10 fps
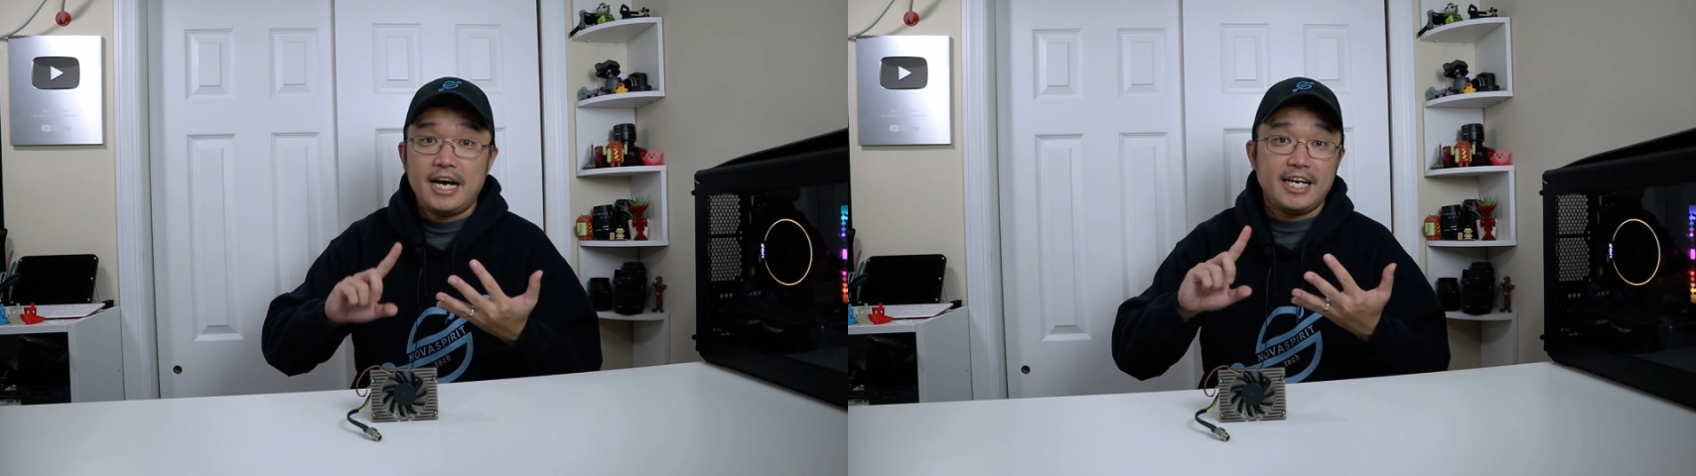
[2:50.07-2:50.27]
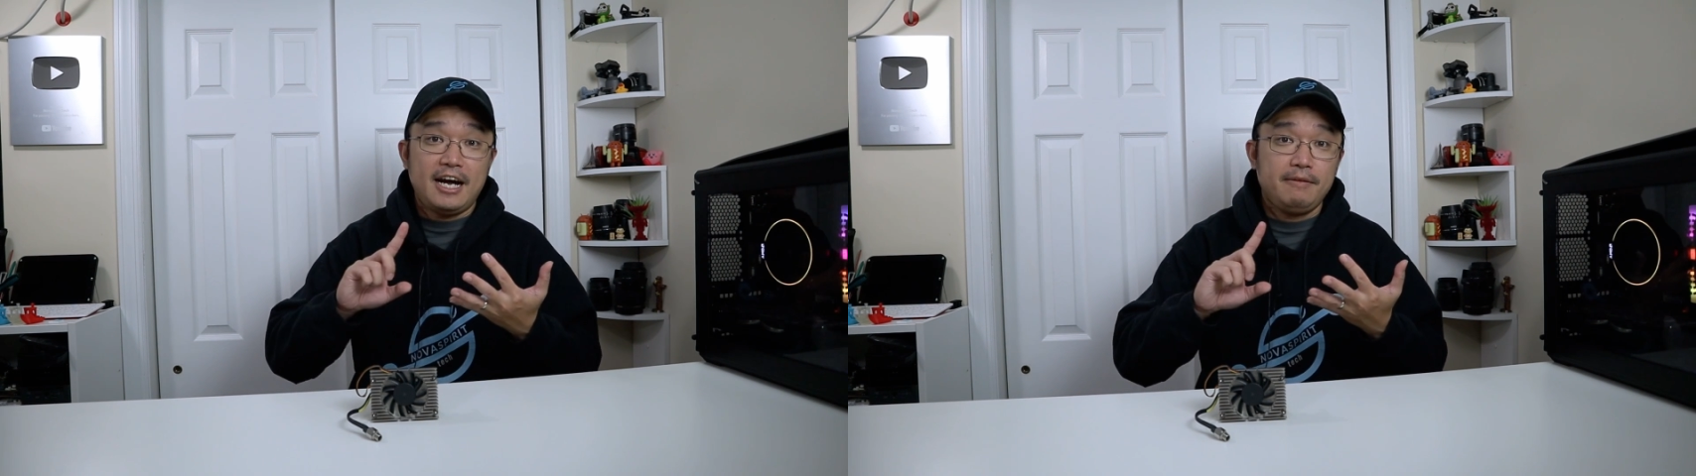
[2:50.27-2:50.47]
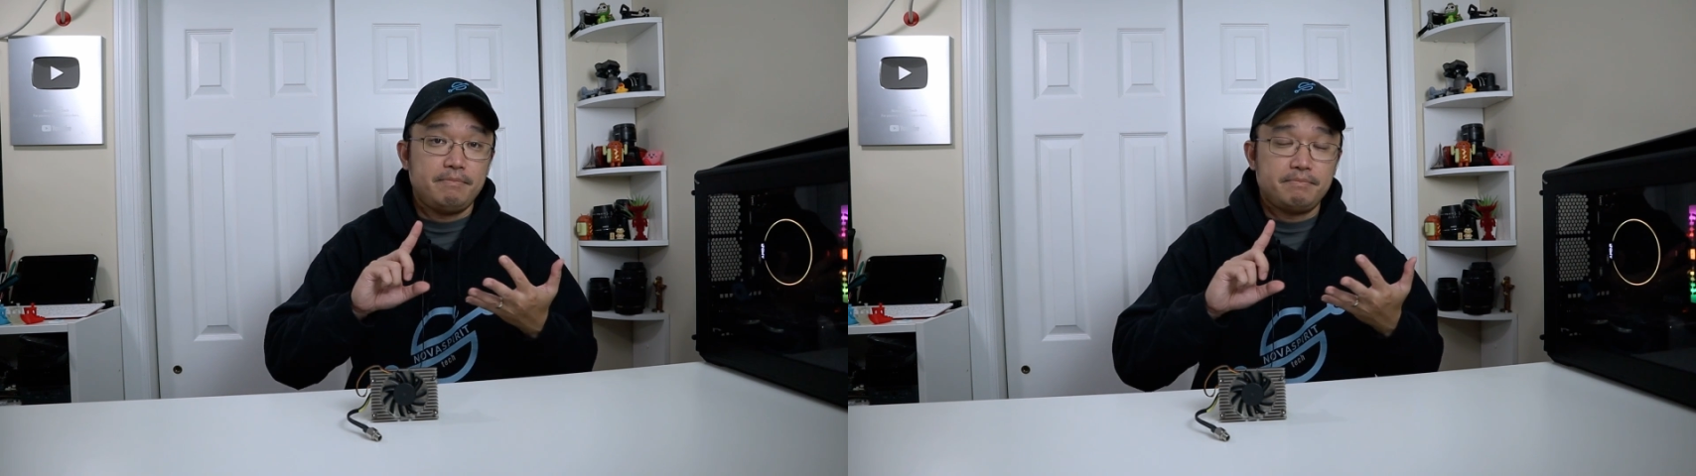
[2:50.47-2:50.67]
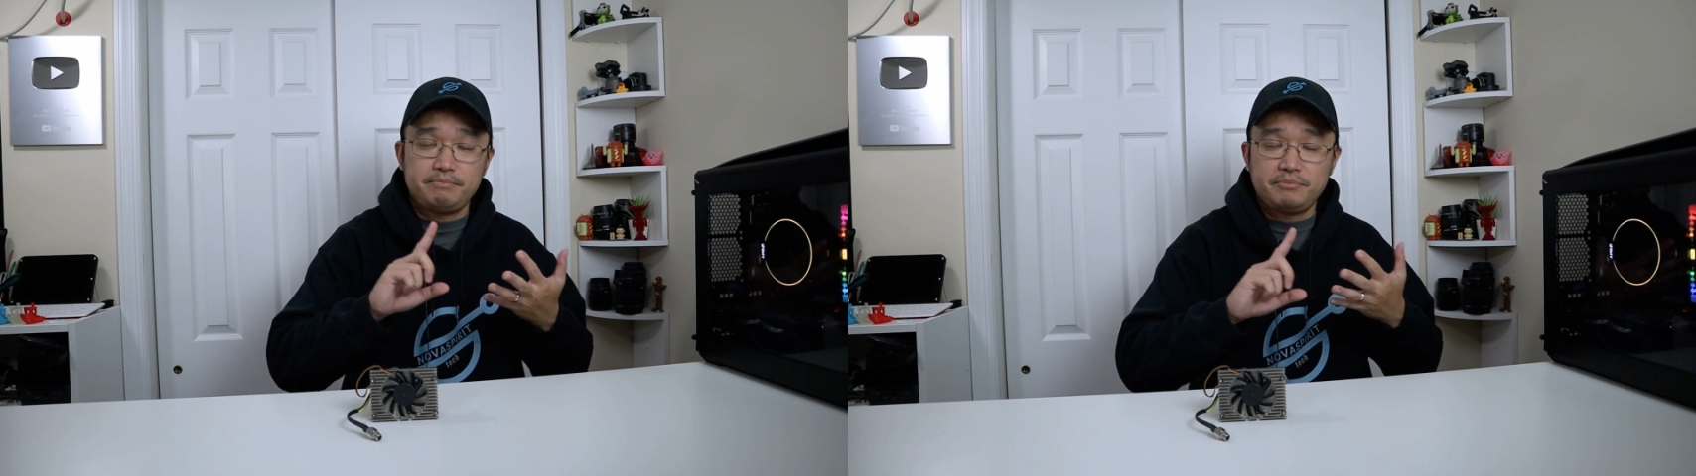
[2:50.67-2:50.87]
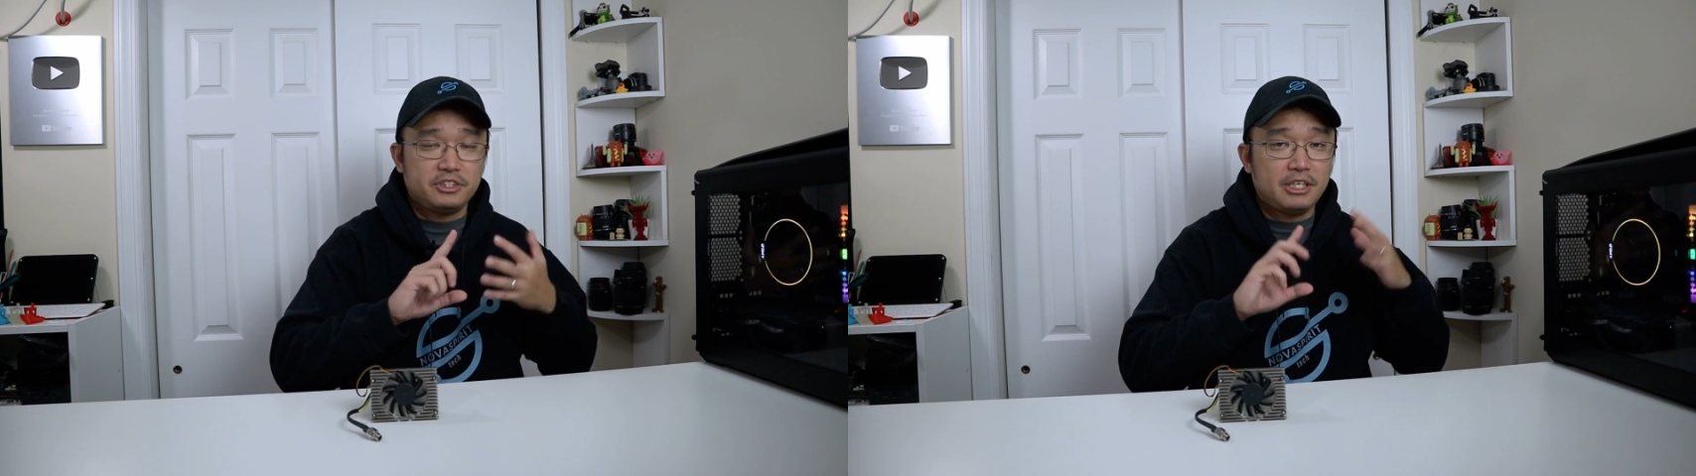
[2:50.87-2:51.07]
I got
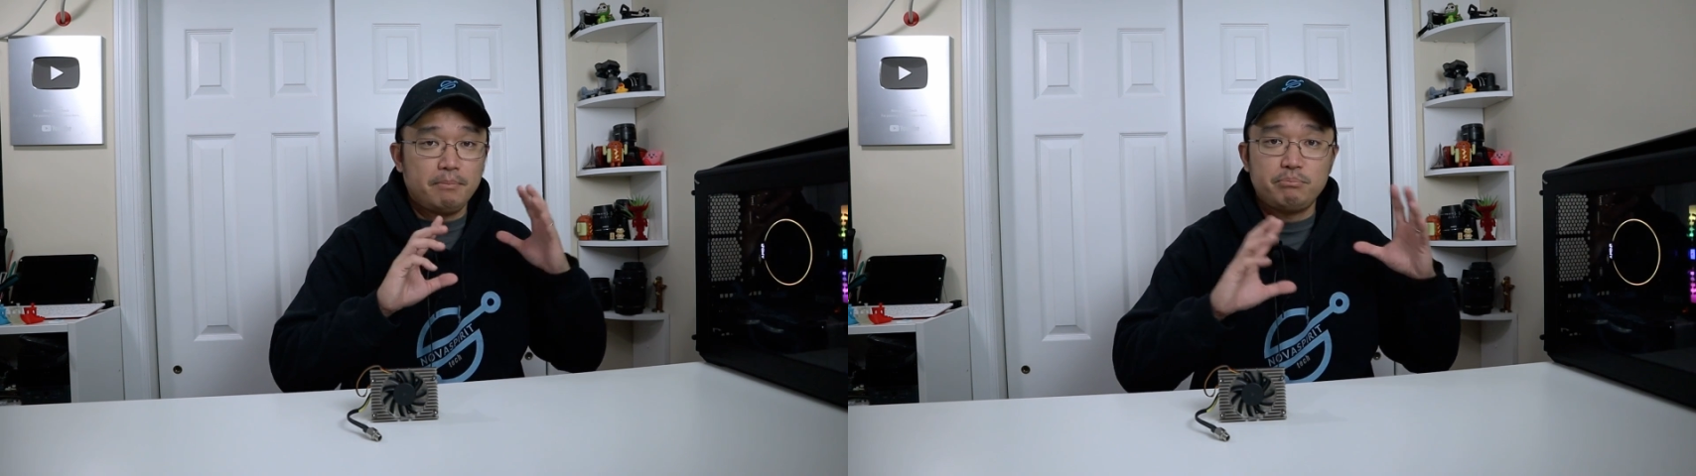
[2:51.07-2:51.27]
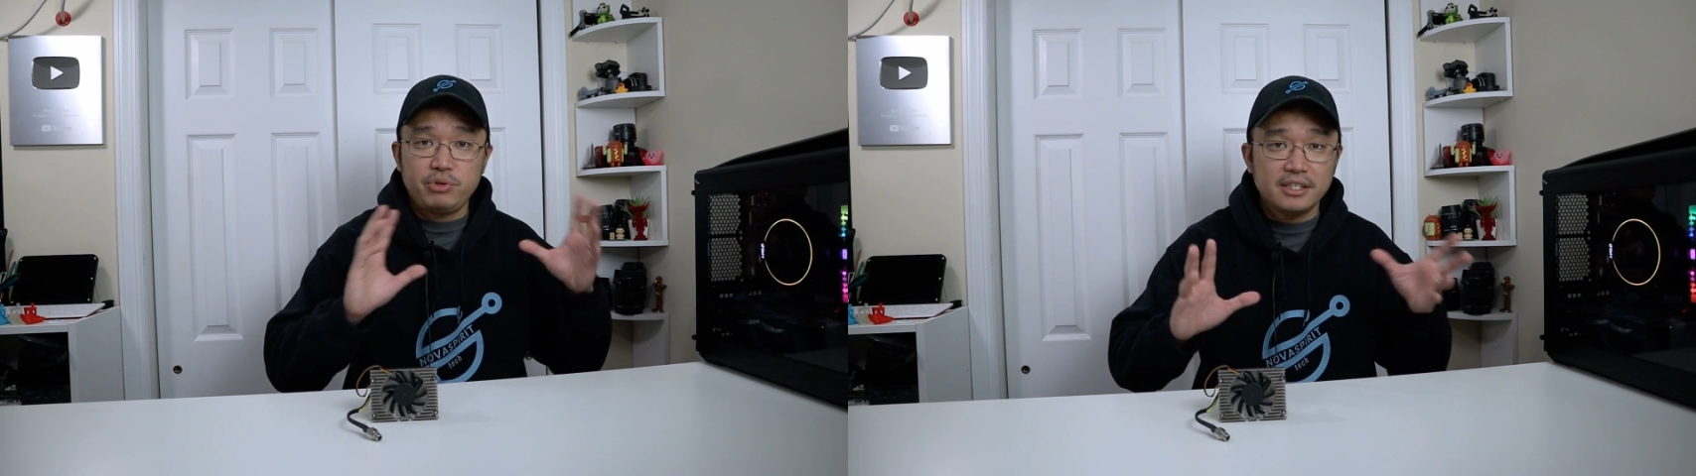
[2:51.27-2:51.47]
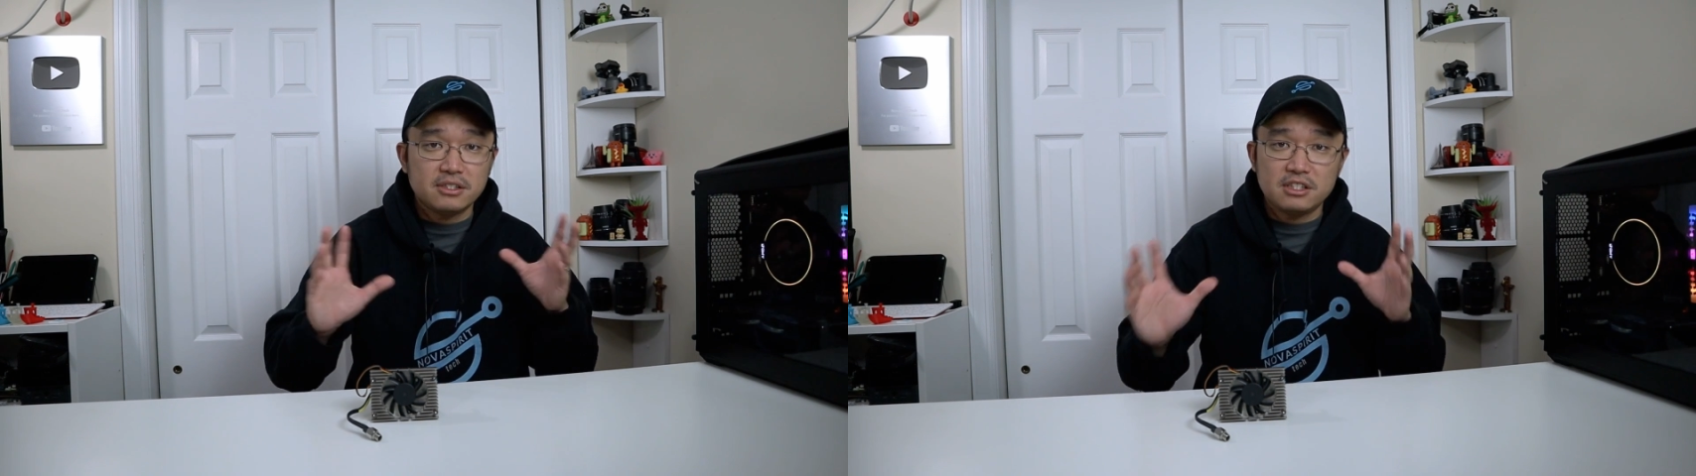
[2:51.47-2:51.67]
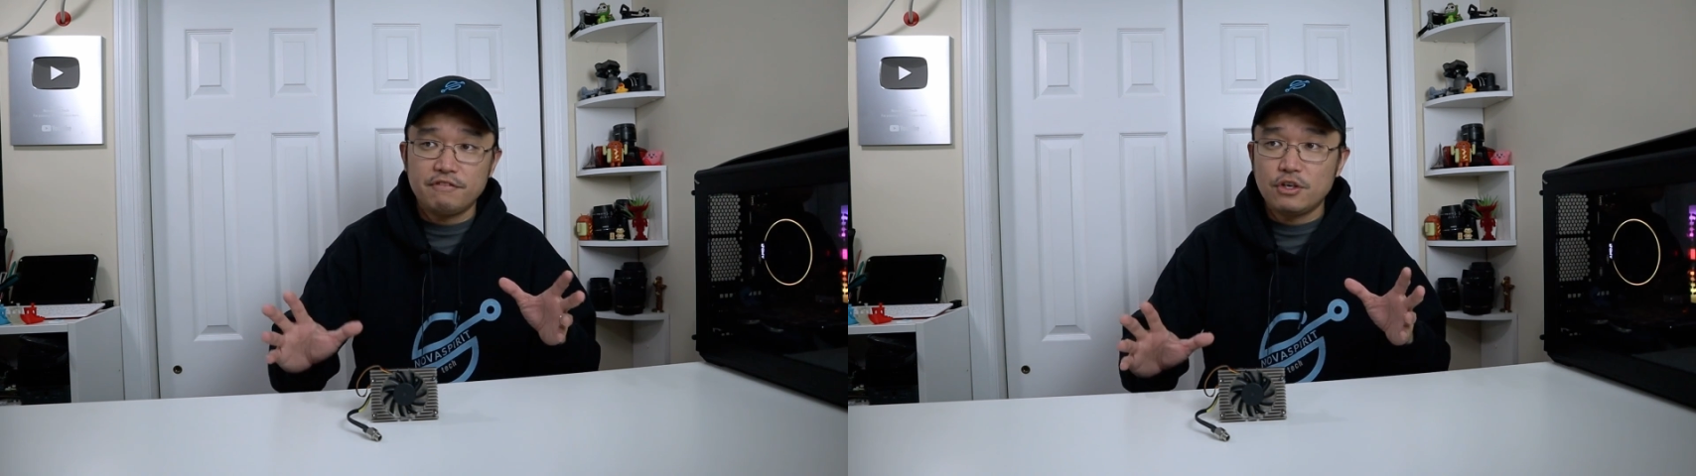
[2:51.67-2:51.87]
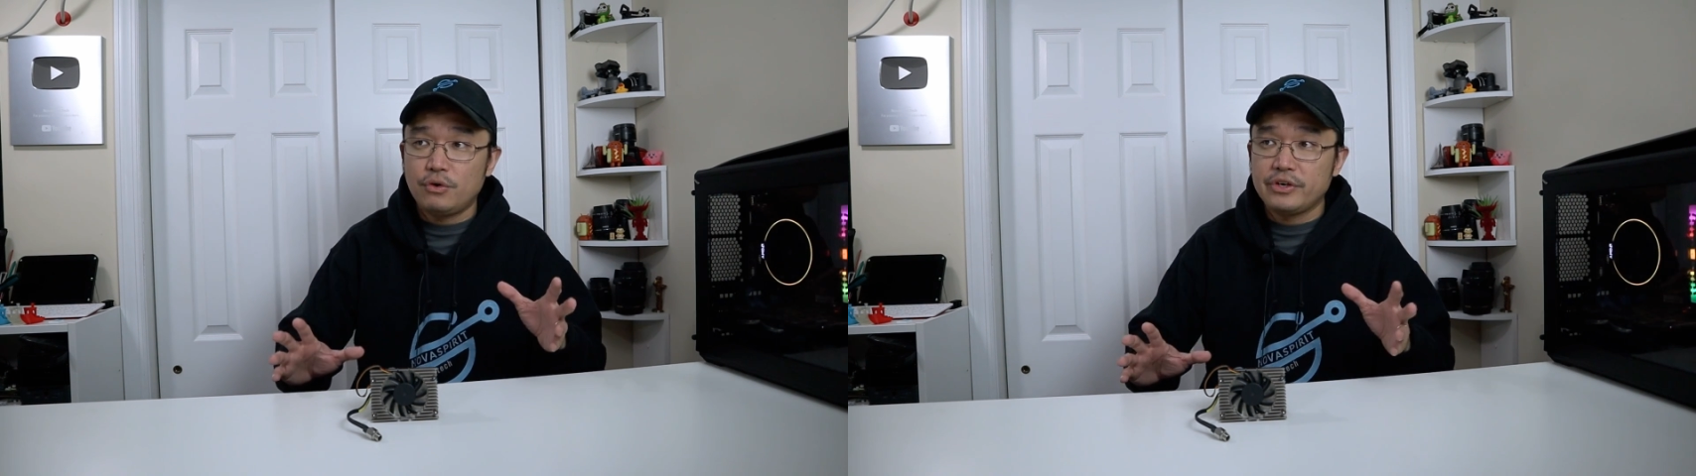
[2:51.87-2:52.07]
some Plex
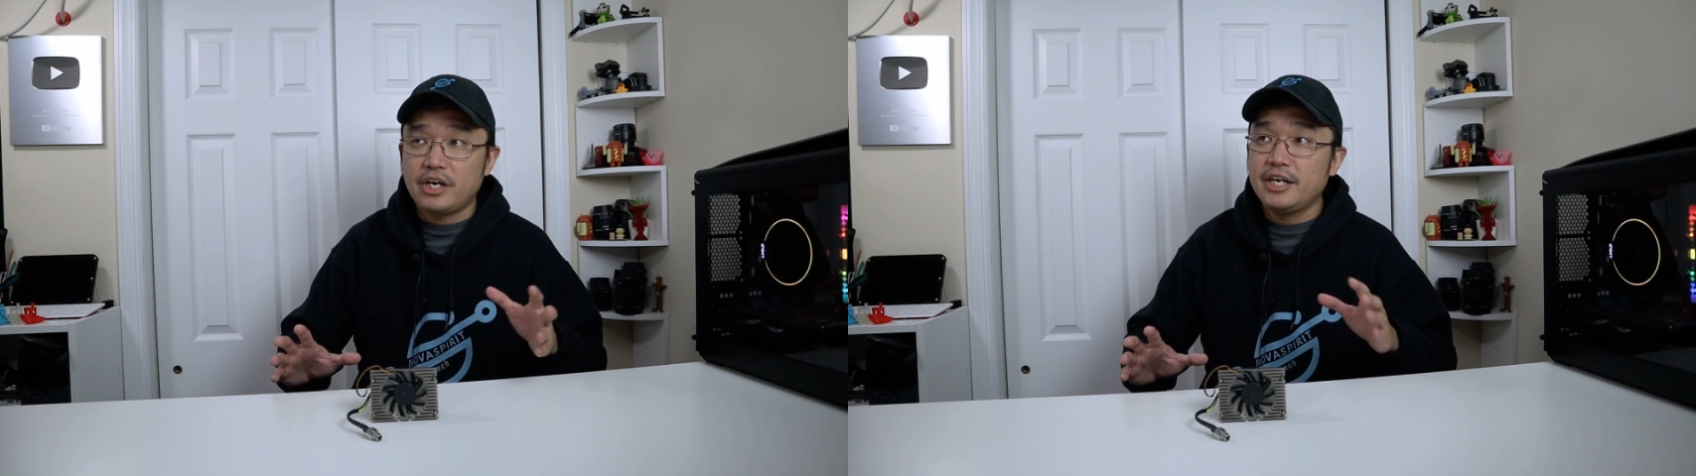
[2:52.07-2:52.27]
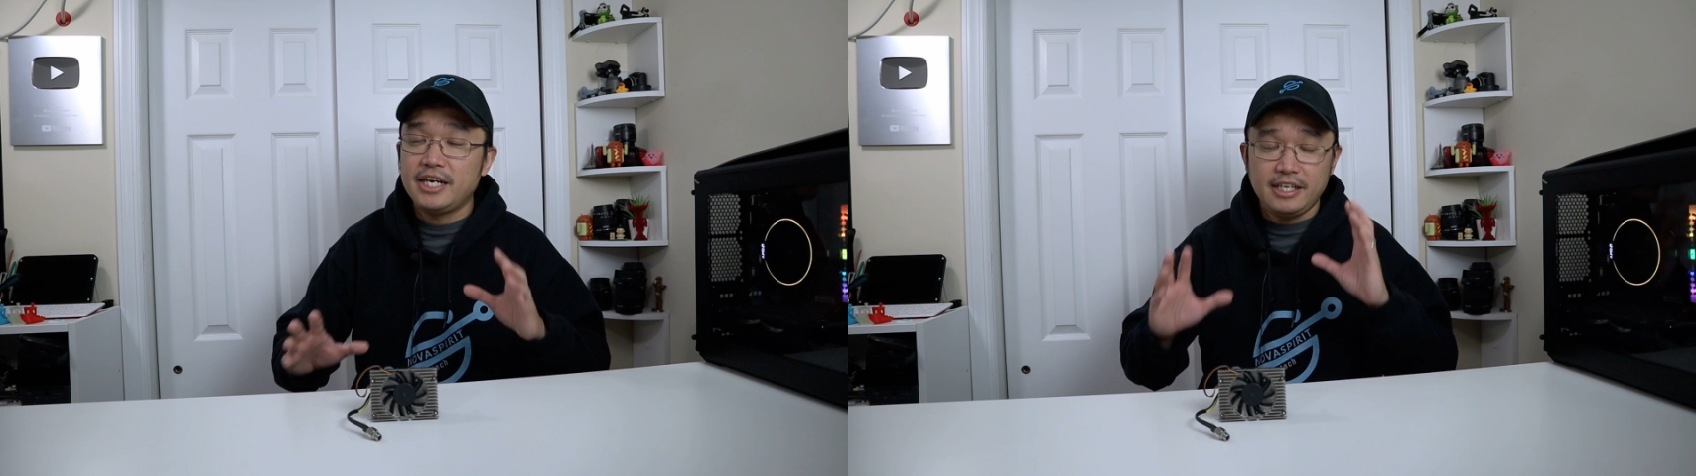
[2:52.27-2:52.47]
stuff going on.